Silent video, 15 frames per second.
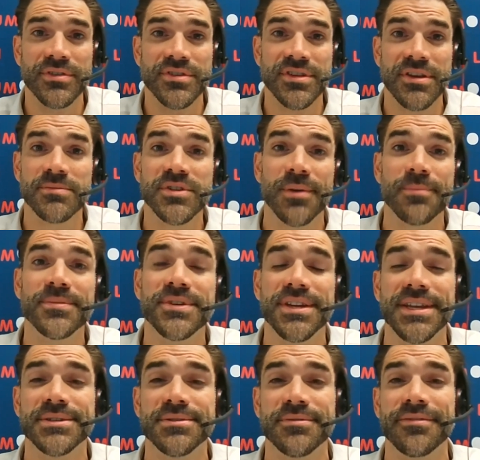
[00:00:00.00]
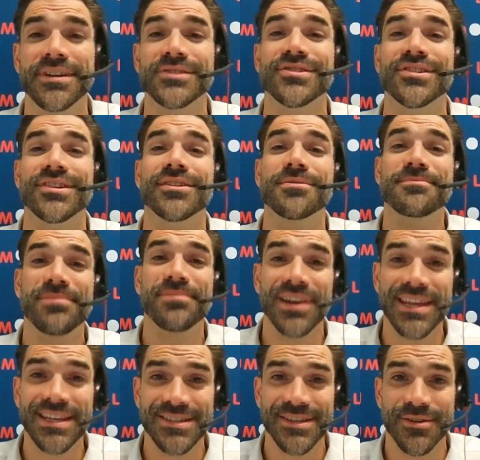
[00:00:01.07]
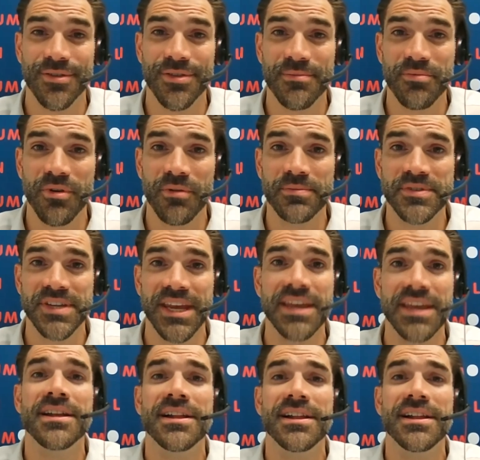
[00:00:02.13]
Sometimes you need to have actually completed on the property